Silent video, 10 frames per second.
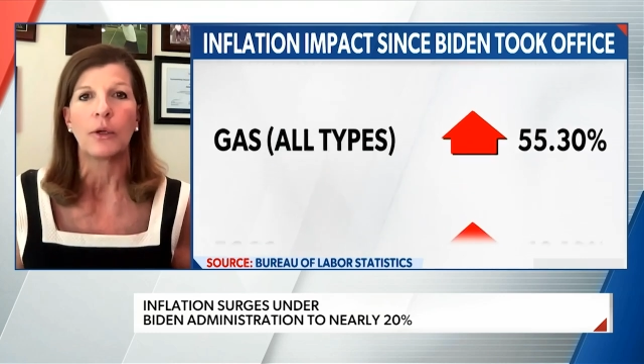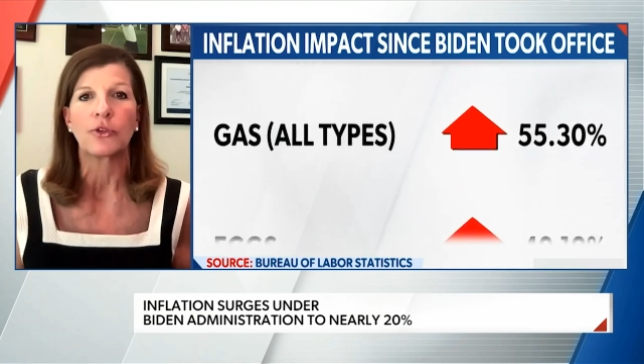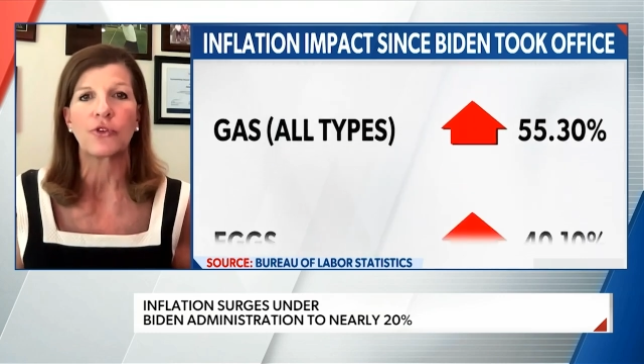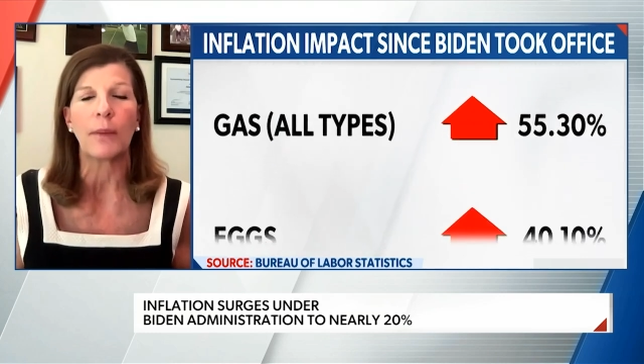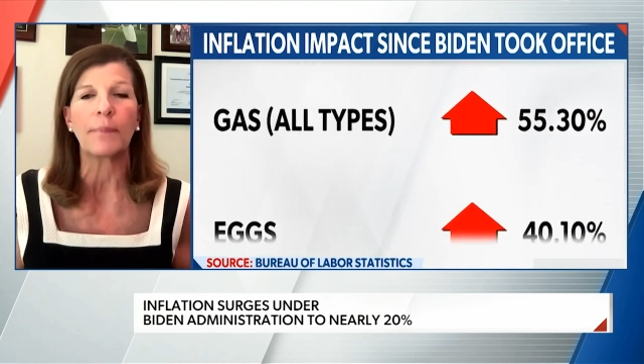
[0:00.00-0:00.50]

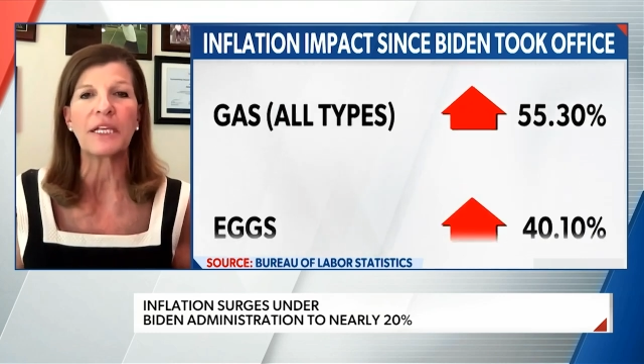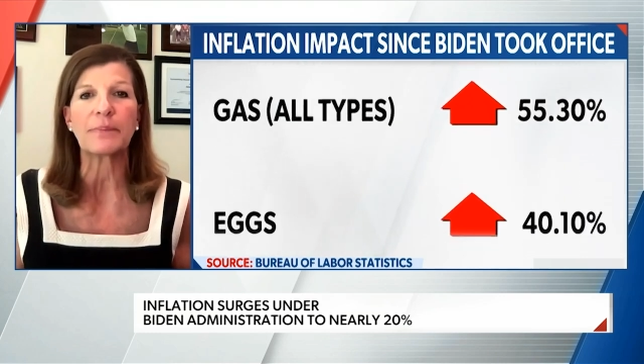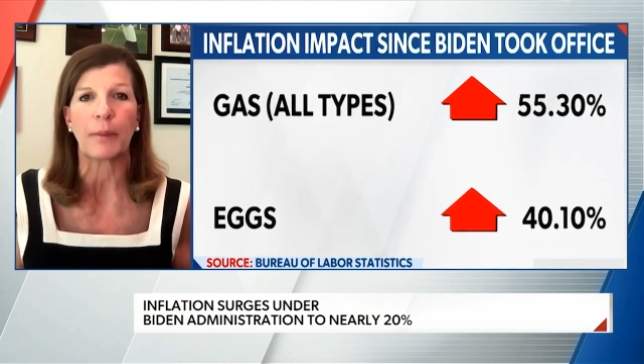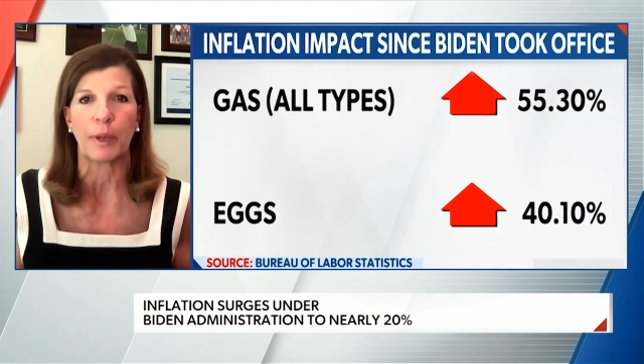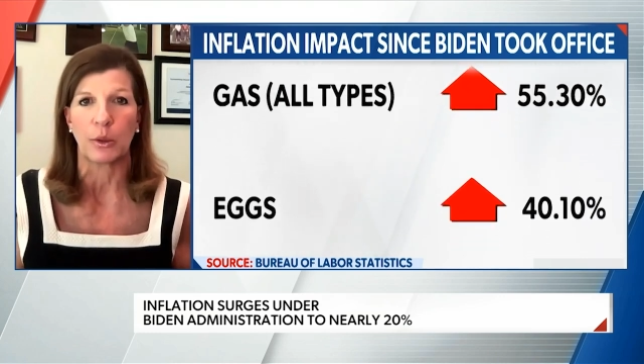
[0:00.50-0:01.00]
Trump is
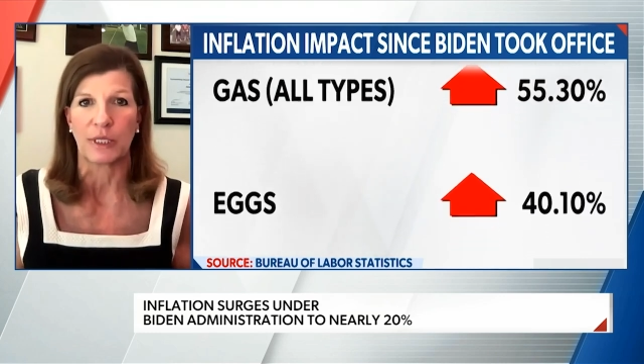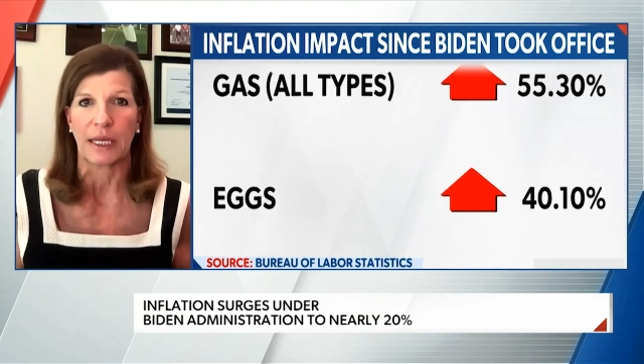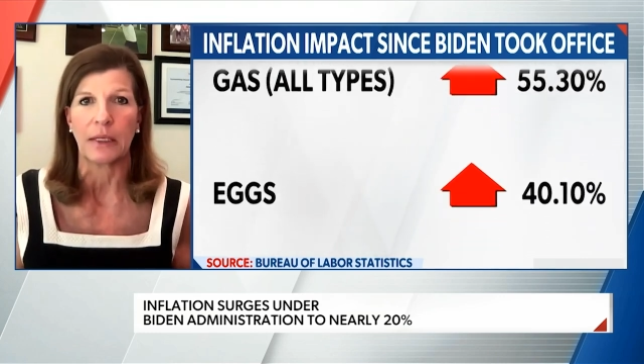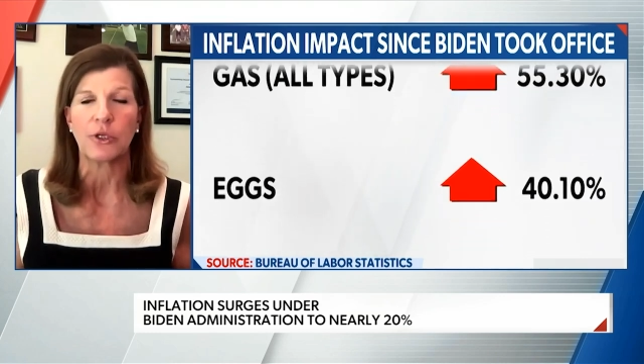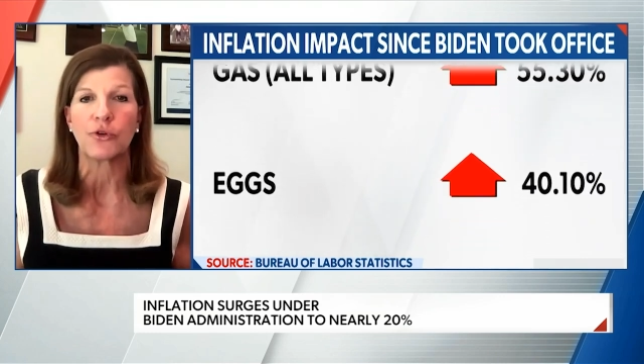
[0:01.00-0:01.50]

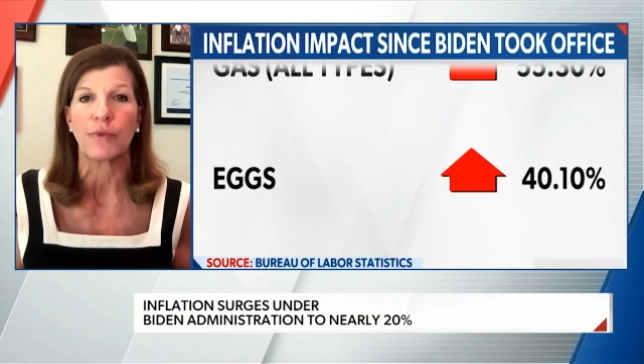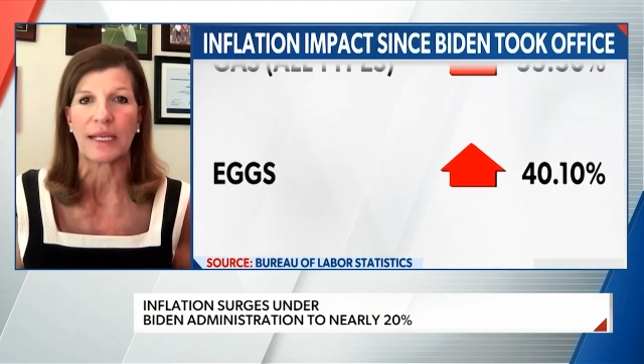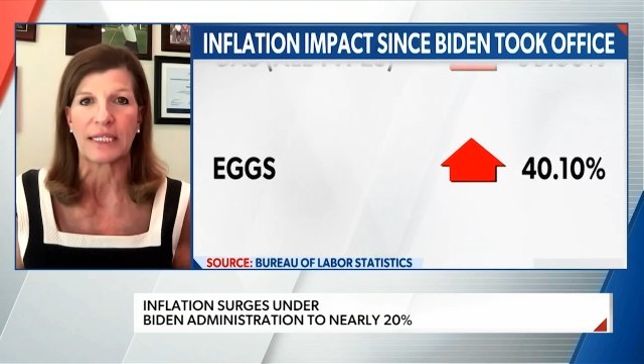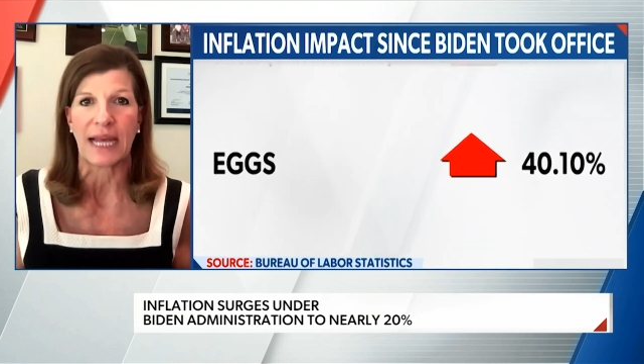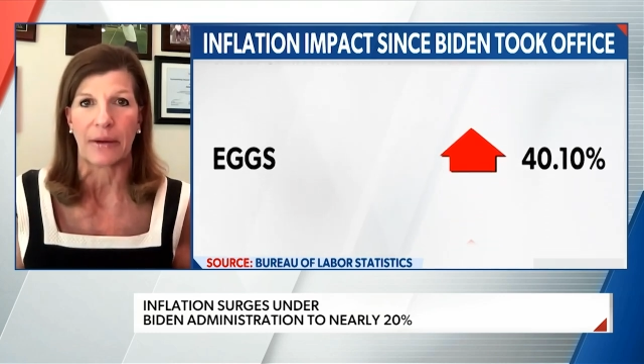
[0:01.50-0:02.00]
proposing to
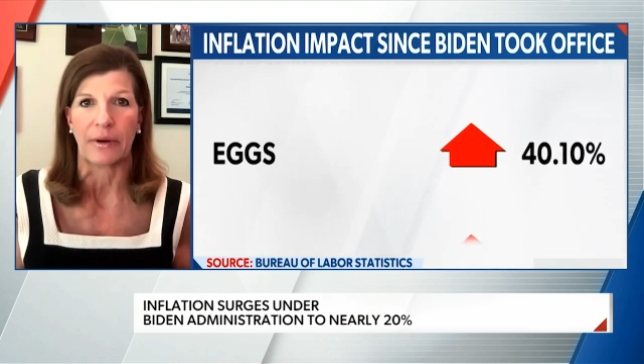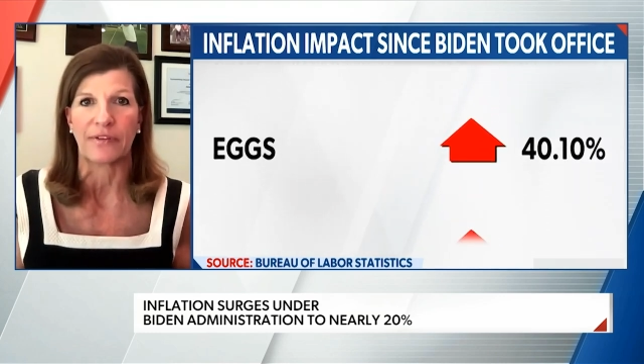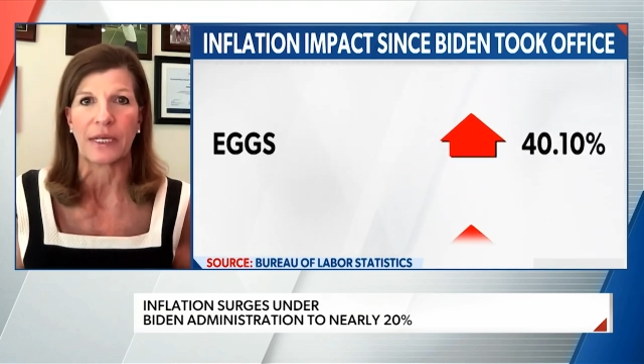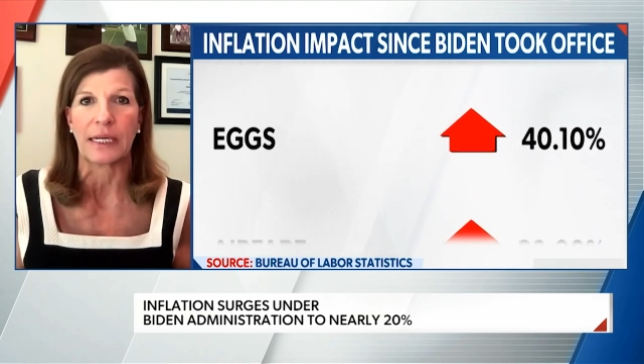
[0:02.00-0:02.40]
raise tariffs.